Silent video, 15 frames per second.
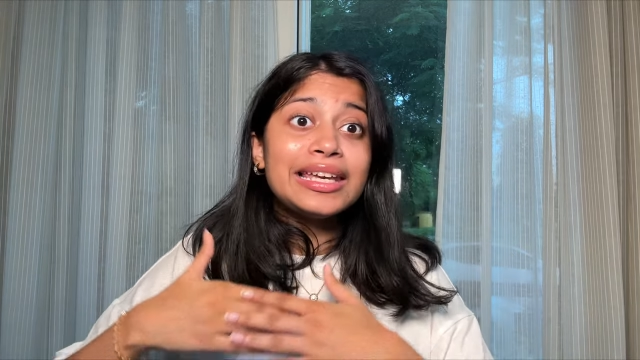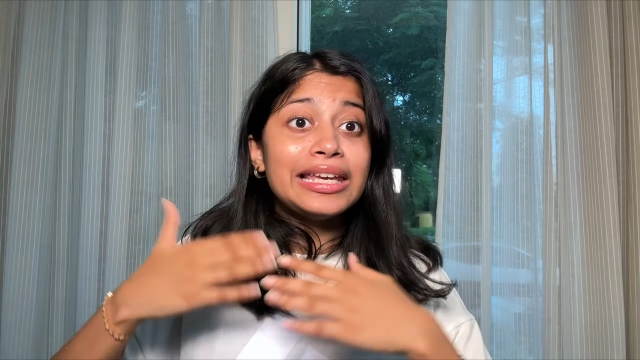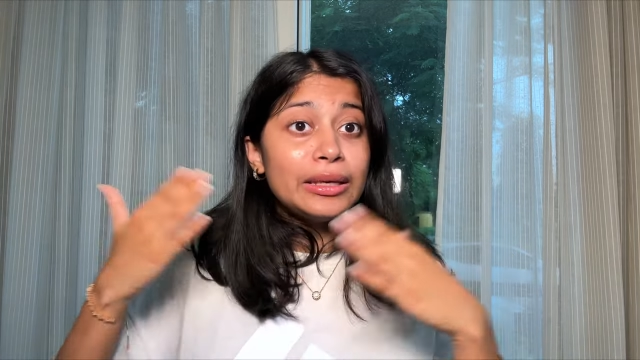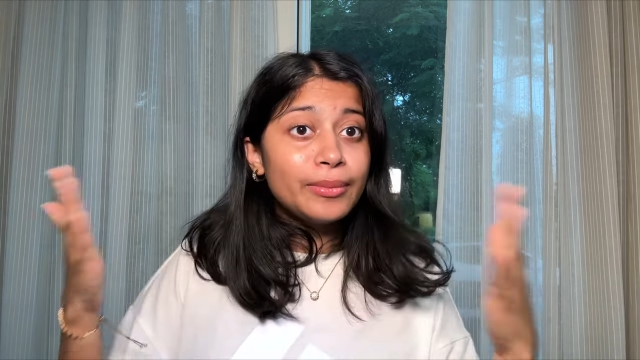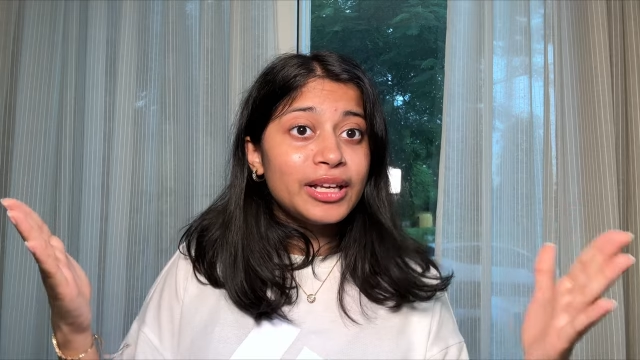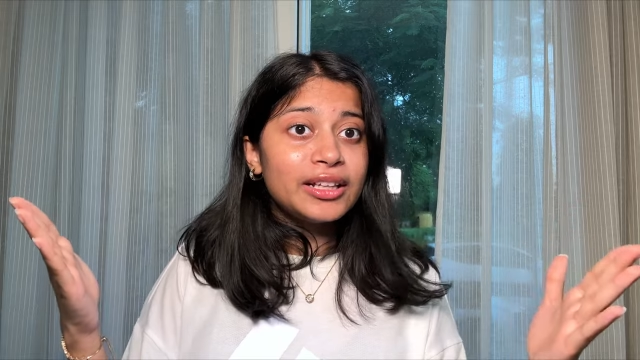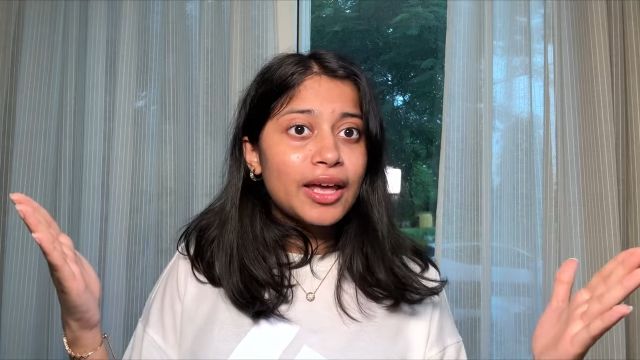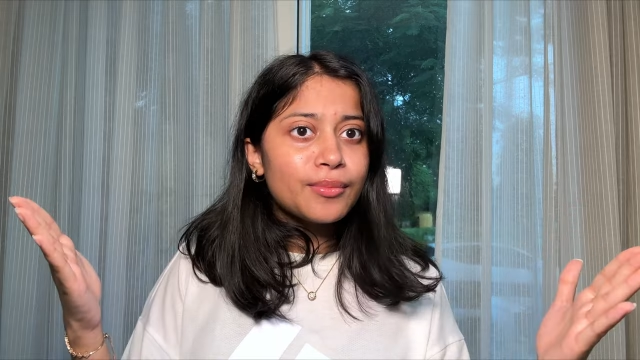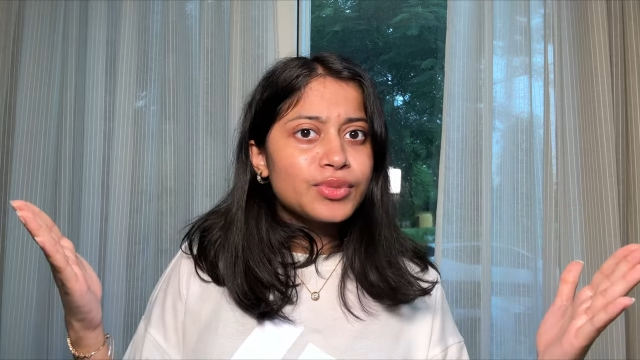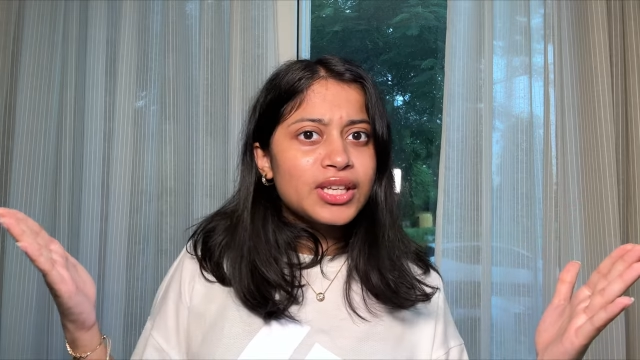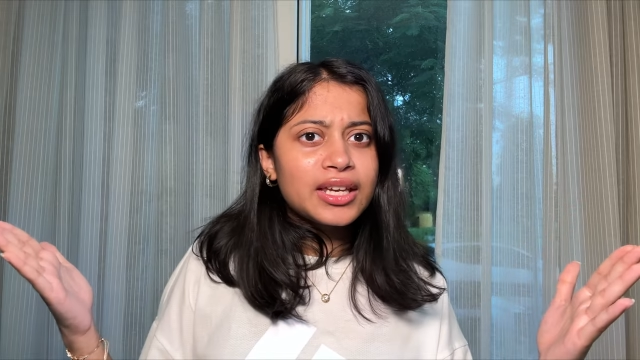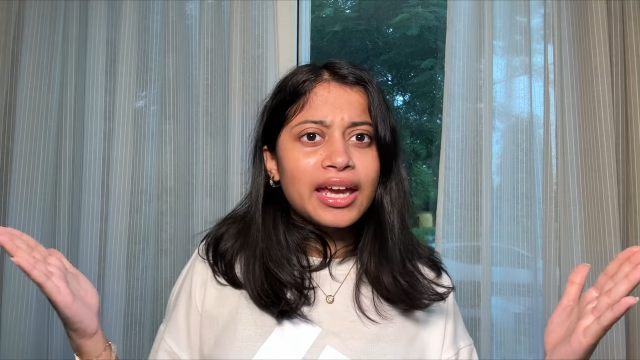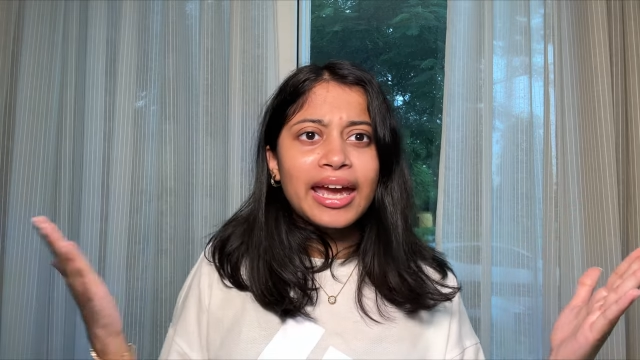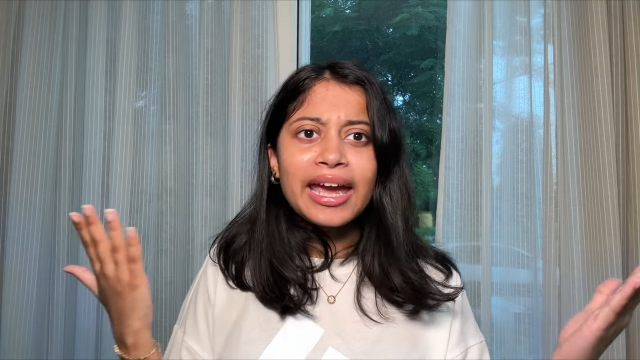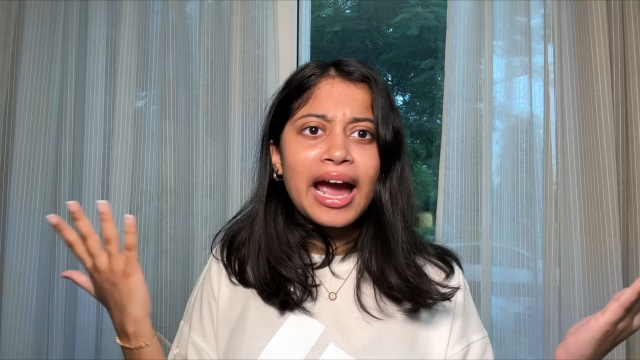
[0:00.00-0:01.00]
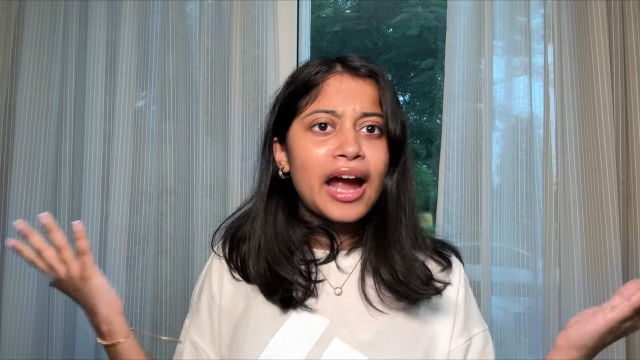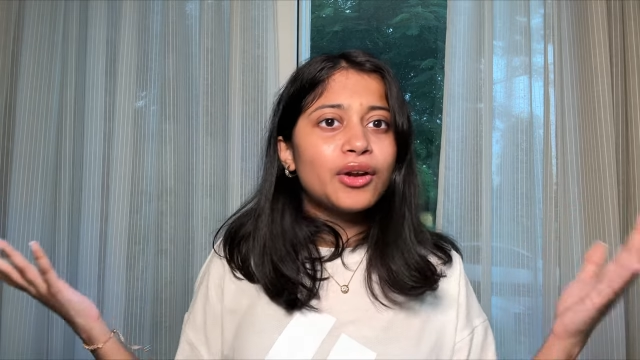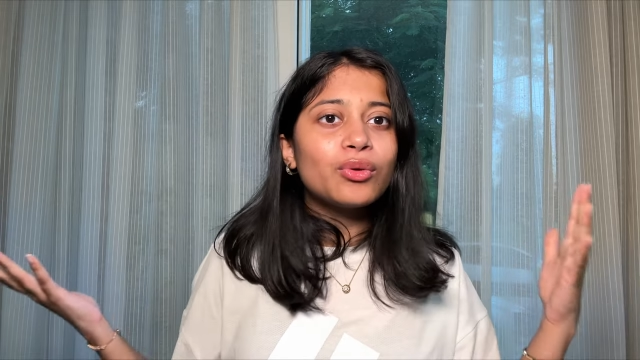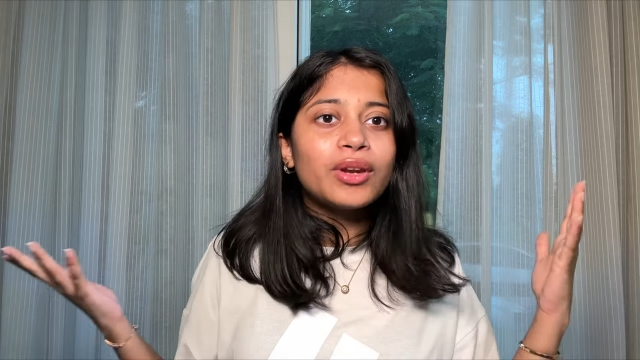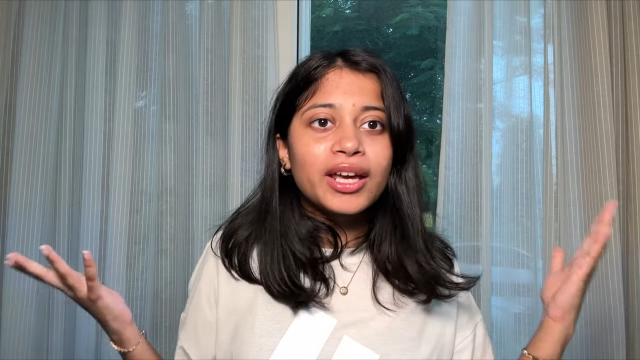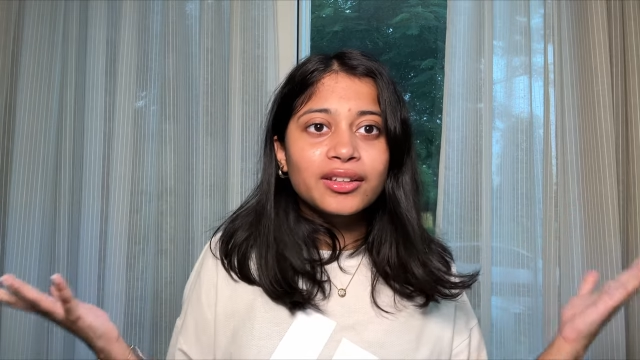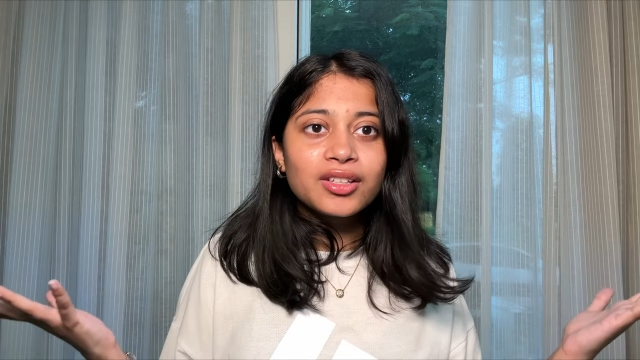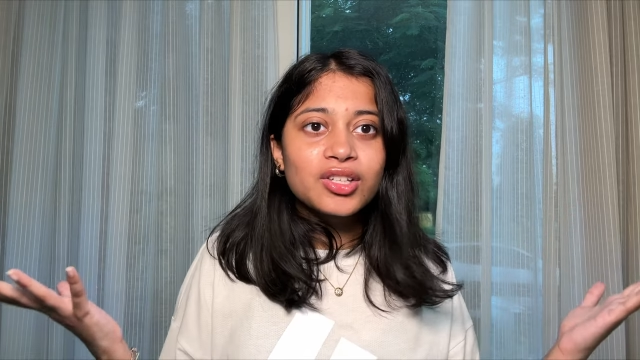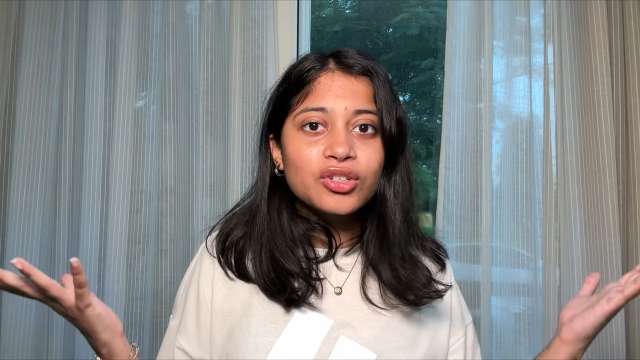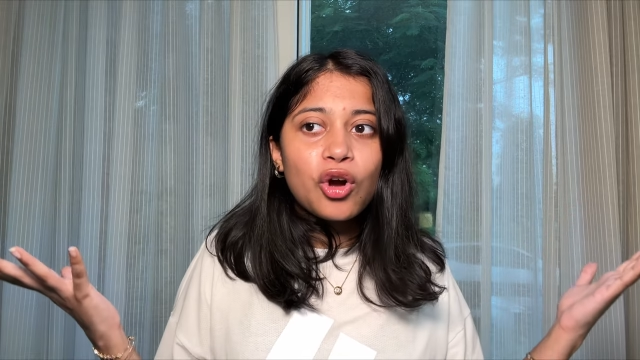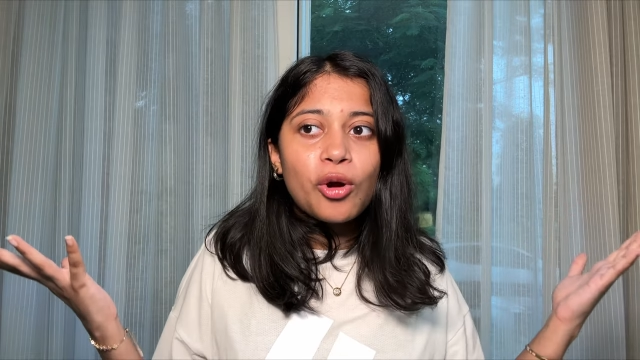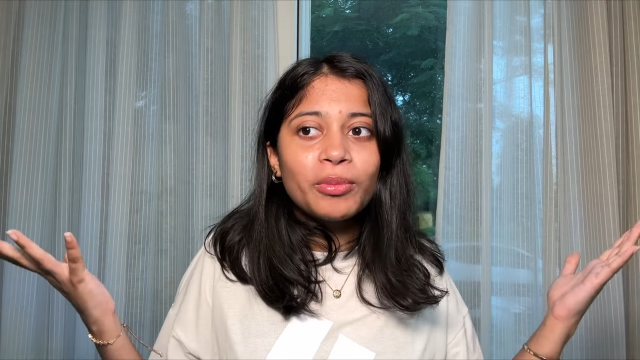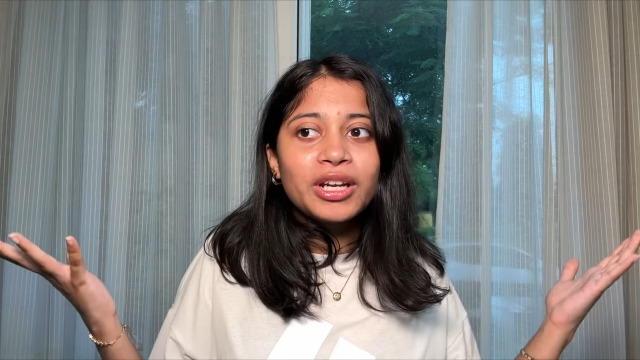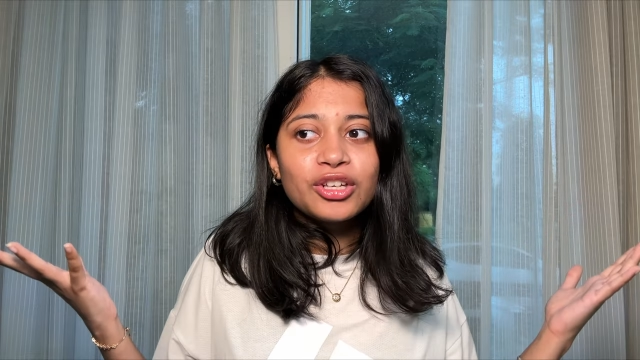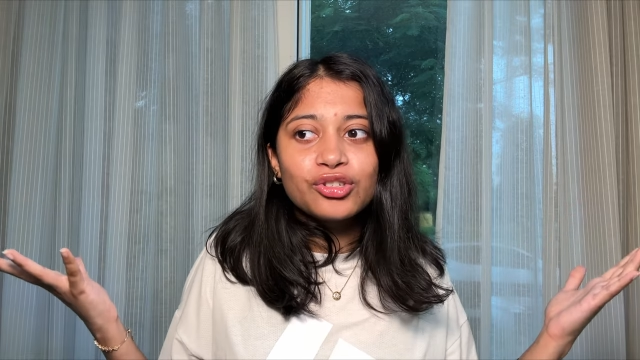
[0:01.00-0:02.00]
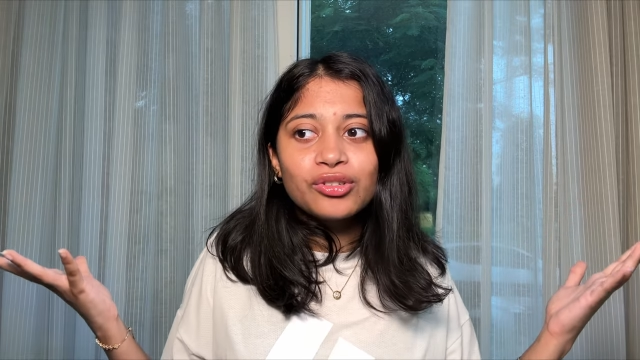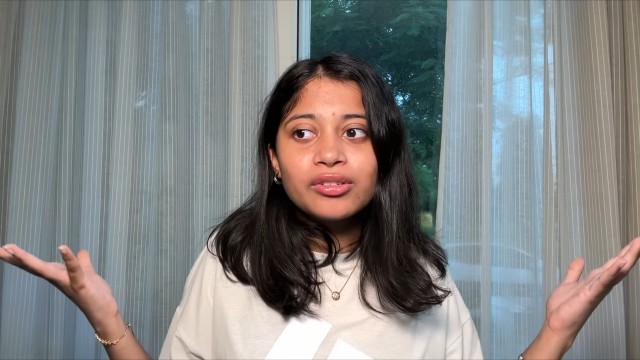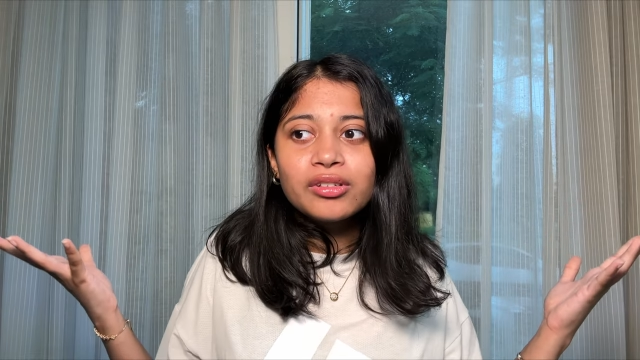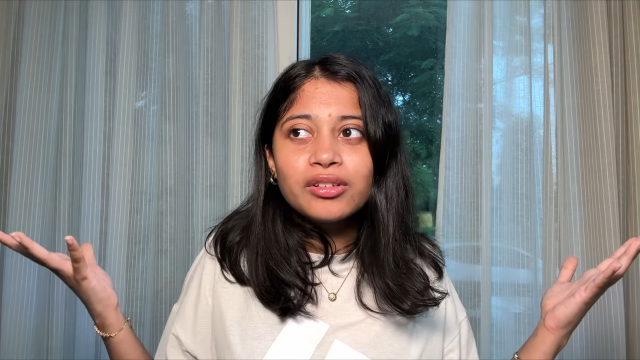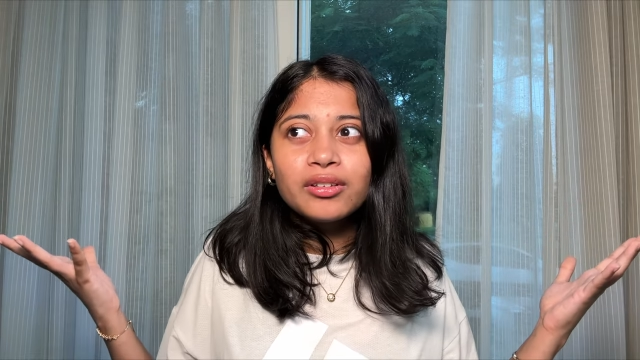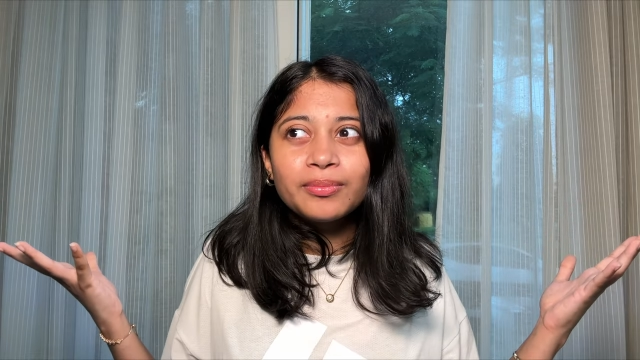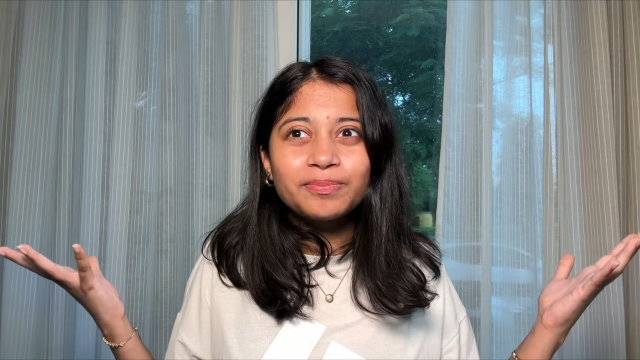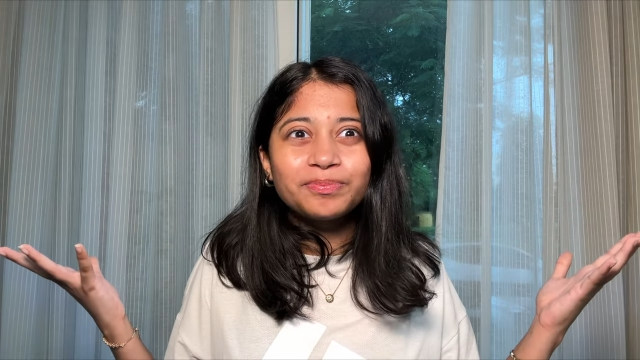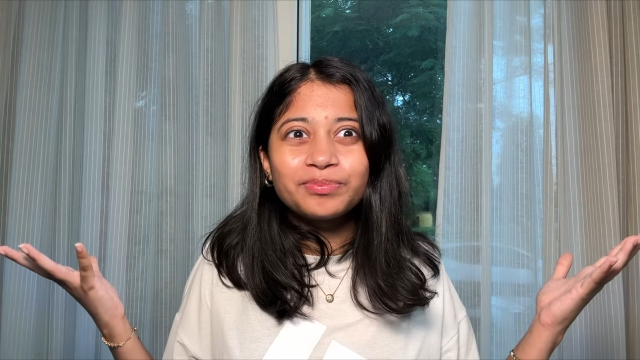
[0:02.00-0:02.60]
email them saying, hey, I don't like this accommodation,